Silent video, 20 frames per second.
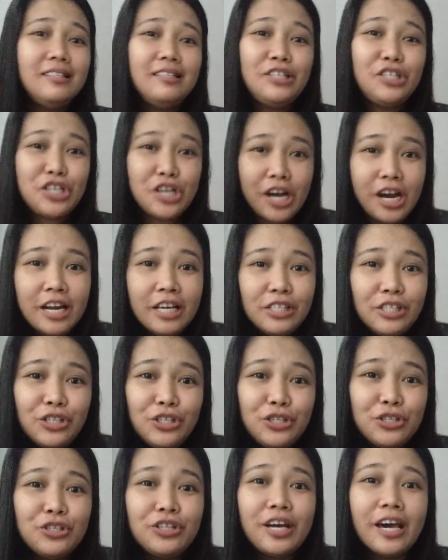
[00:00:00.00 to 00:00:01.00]
turn into
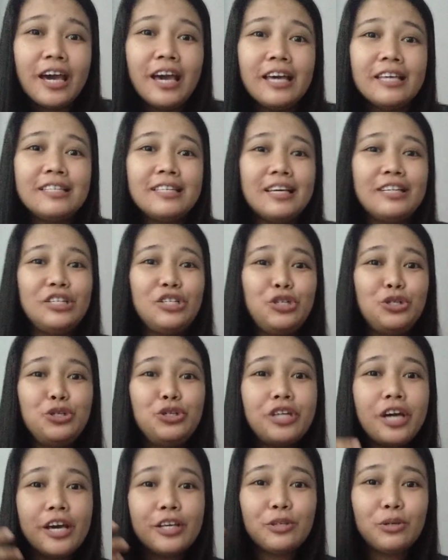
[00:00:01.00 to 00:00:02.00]
2 days, and 2
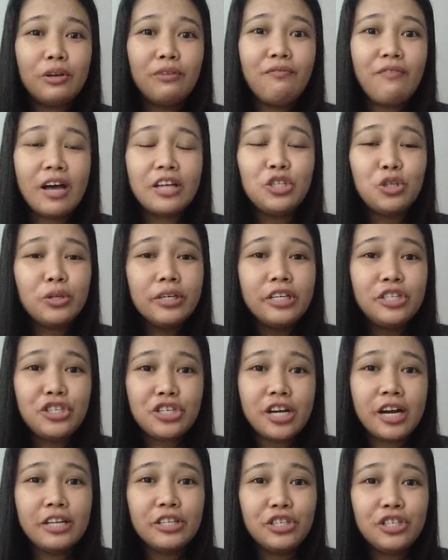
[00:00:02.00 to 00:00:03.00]
days would eventually
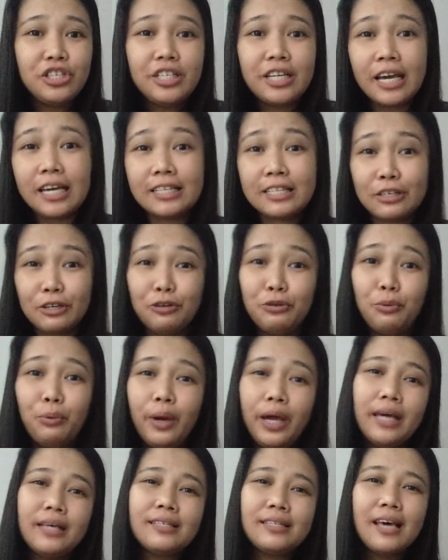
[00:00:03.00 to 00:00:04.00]
turn into days or
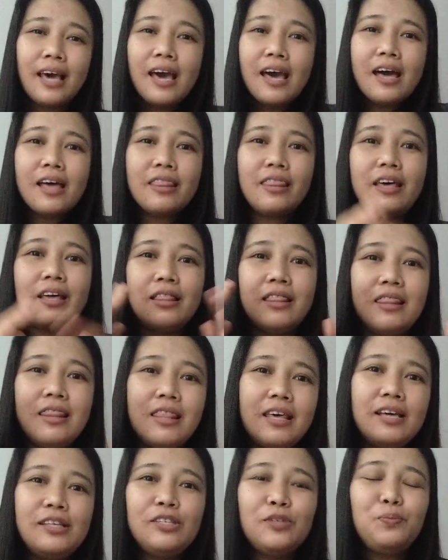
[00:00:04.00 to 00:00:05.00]
weeks, then
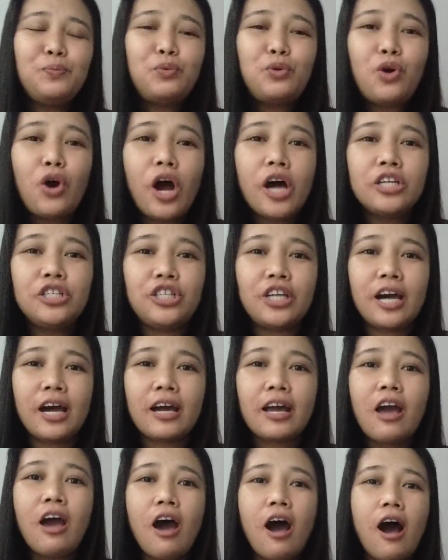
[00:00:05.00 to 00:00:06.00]
this project
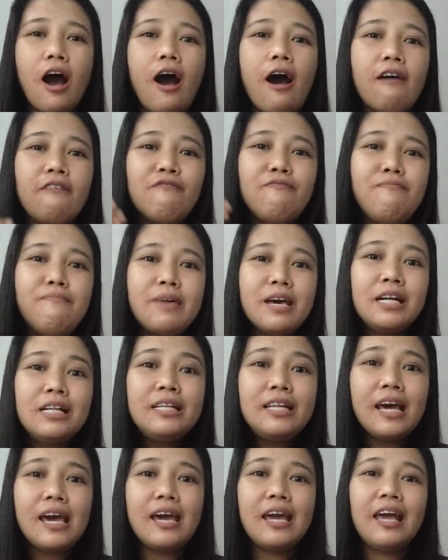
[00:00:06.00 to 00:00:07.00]
of
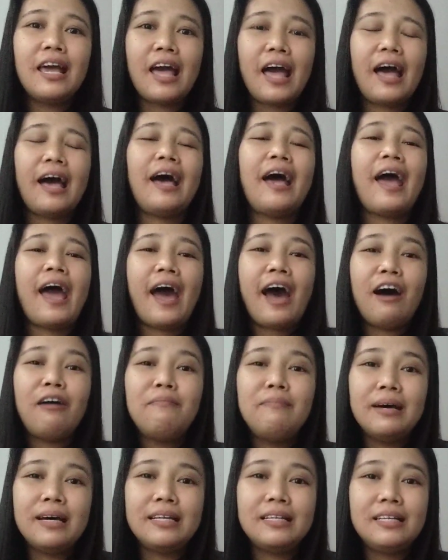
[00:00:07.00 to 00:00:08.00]
building a
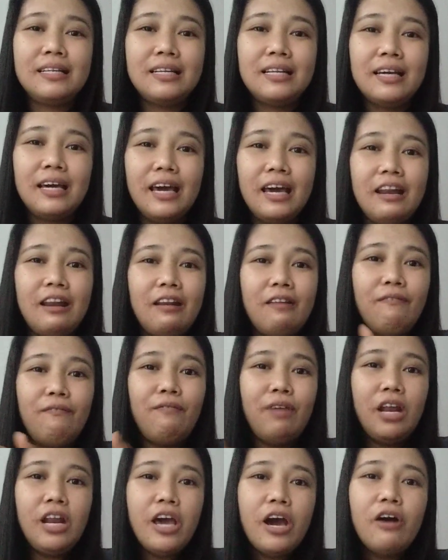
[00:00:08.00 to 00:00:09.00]
habit in
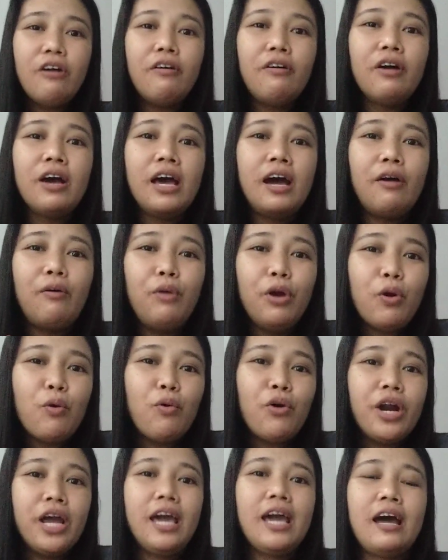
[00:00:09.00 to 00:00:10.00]
video
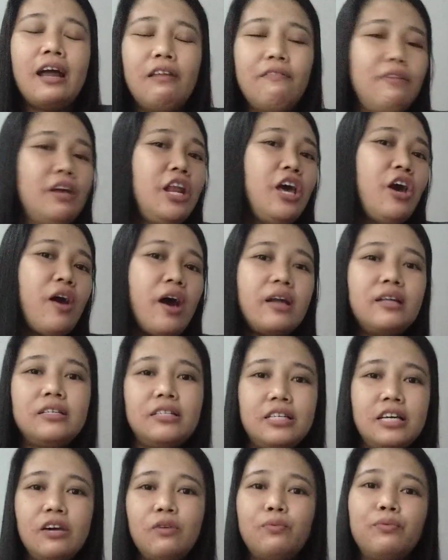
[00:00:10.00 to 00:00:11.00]
recording and video
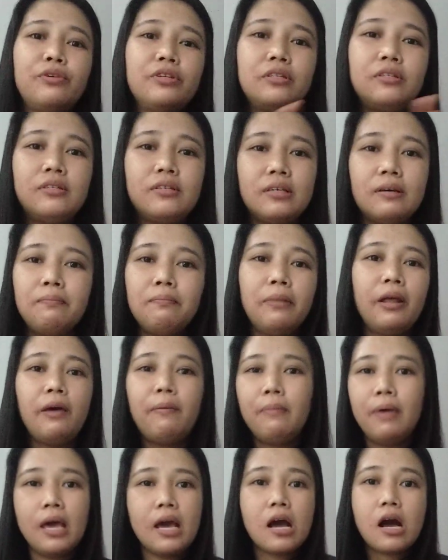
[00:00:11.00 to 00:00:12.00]
editing would simply
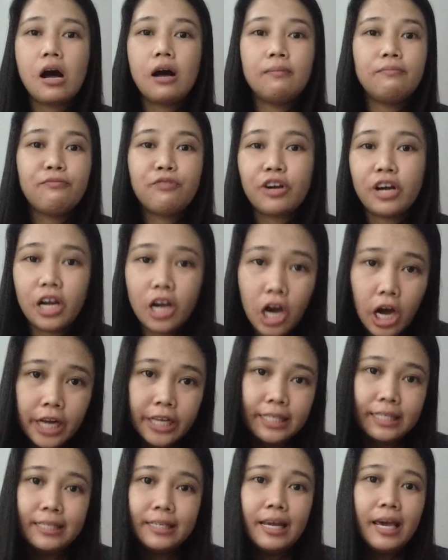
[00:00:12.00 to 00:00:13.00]
become
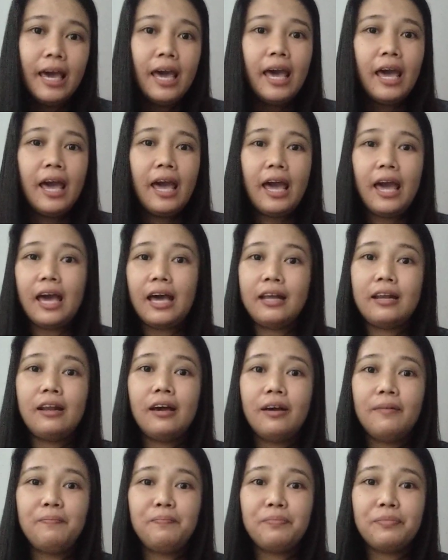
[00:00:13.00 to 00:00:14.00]
forgotten. And
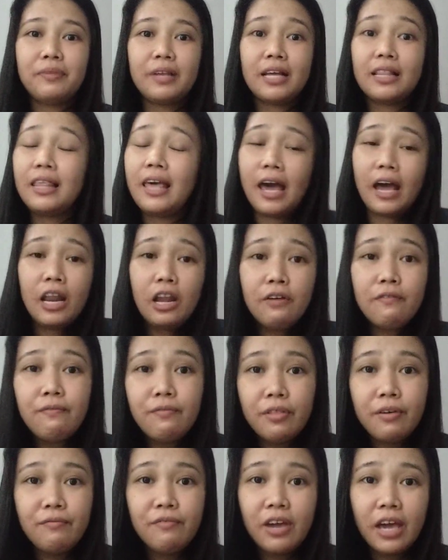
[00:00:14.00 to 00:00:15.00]
at the end
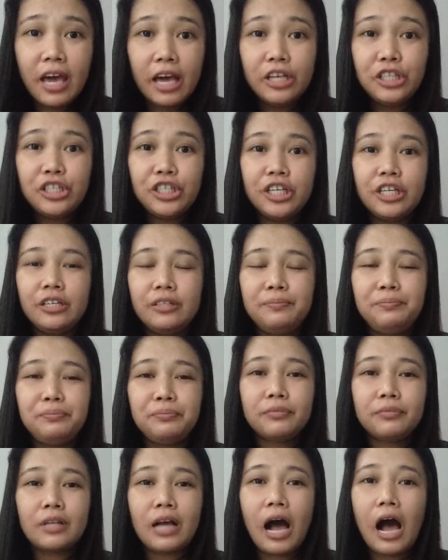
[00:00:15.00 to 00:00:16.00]
of the vacation,
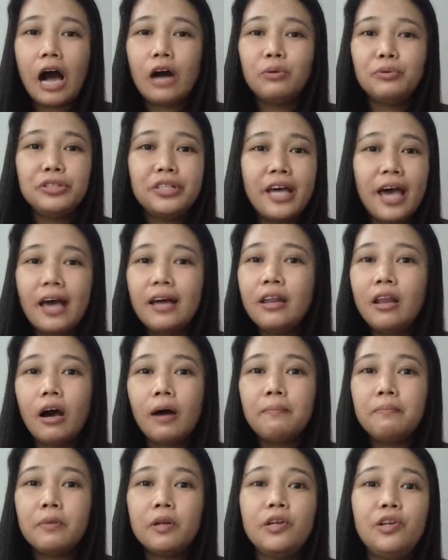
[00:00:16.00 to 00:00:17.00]
I would end
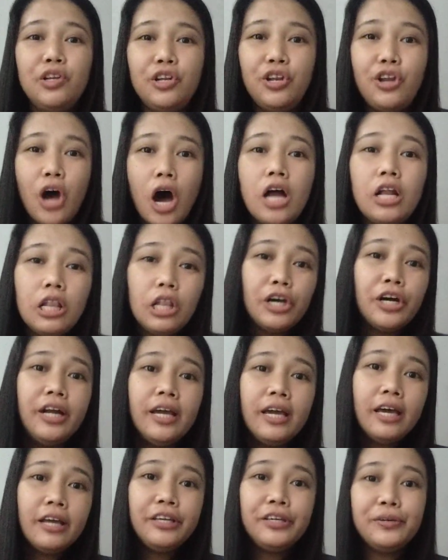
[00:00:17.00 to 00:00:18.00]
up not
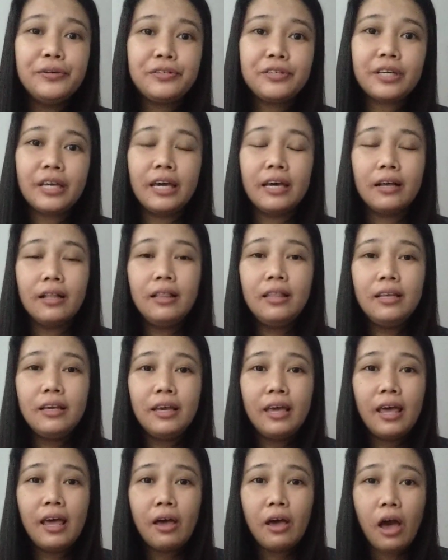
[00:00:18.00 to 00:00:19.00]
learning a new skill.
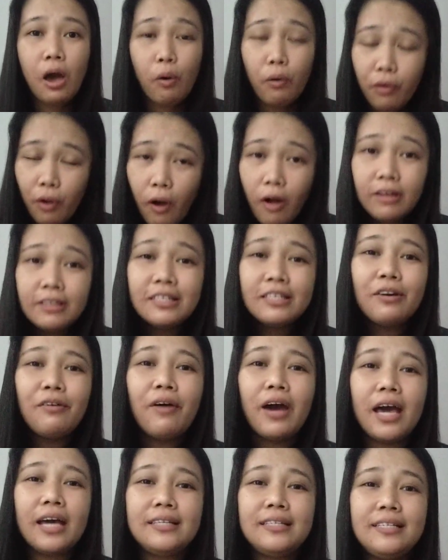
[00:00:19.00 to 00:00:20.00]
I would also
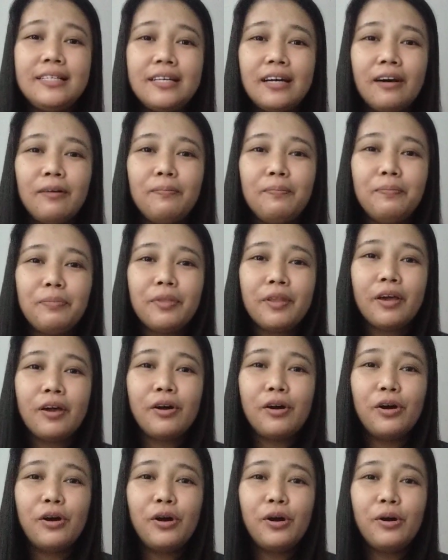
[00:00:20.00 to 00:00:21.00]
end up
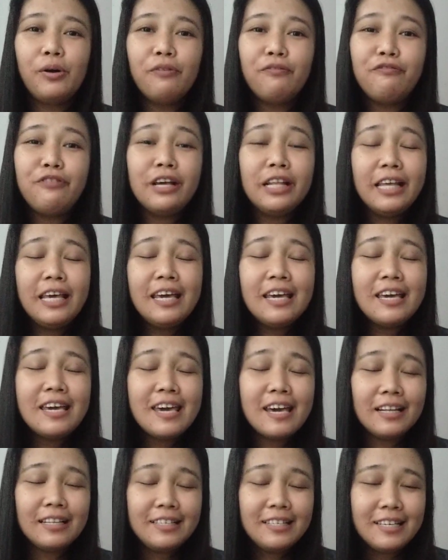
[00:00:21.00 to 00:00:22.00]
feeling
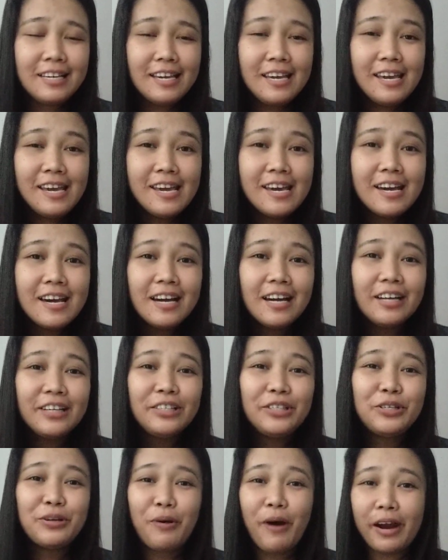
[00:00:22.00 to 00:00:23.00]
guilty
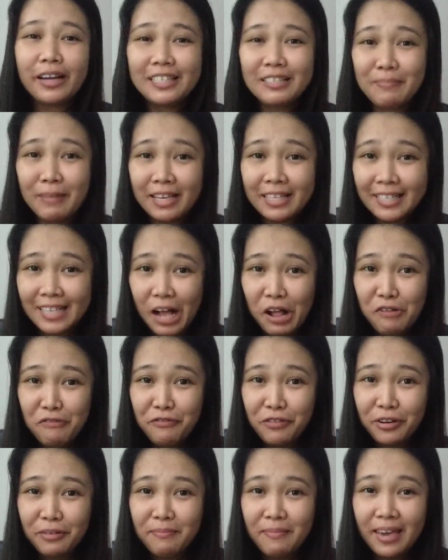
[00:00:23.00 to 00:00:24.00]
towards myself
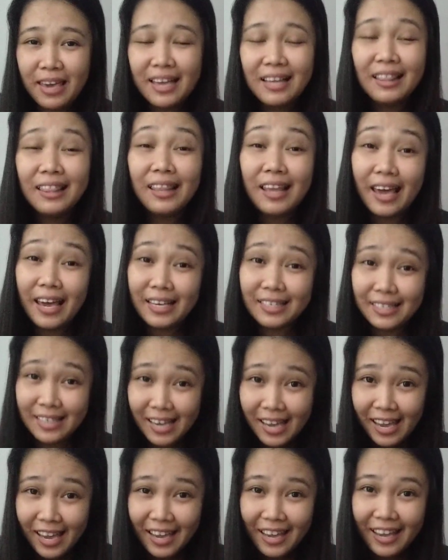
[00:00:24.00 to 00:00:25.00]
for being
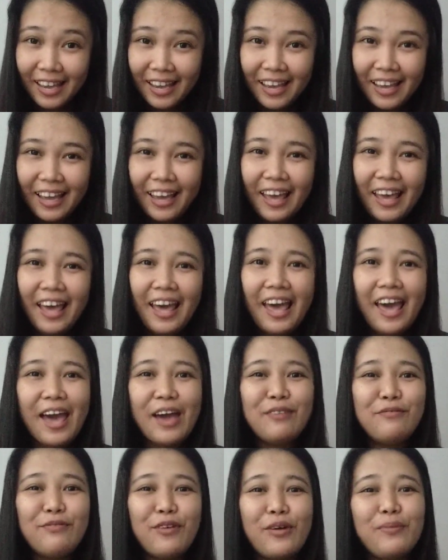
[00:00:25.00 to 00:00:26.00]
lazy
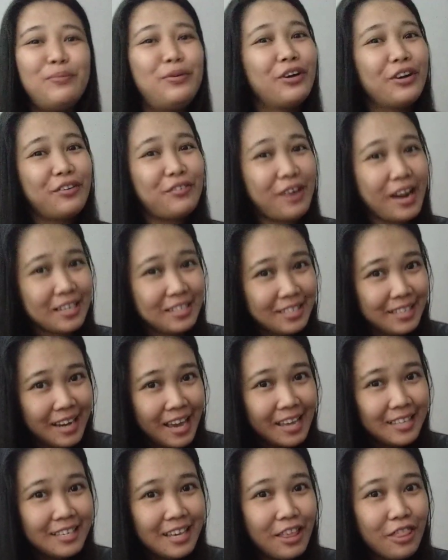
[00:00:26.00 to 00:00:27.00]
and for
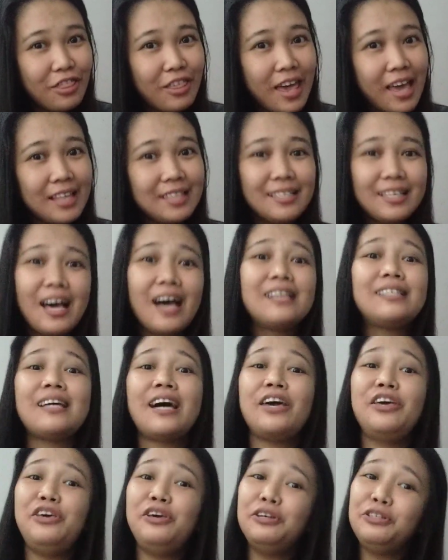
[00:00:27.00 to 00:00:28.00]
procrastinating things as
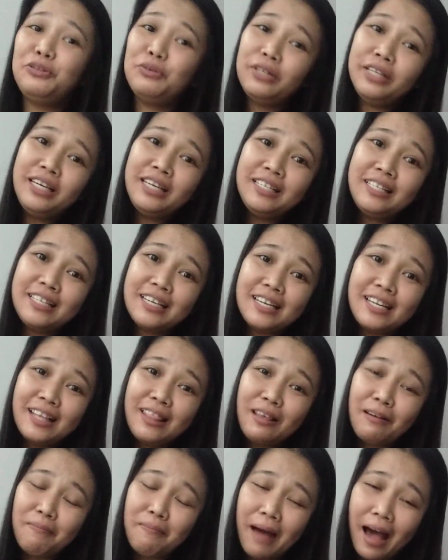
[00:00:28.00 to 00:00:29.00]
I usually did in
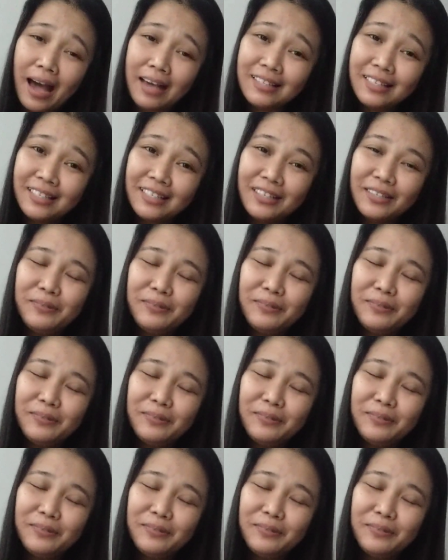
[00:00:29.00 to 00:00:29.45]
the past.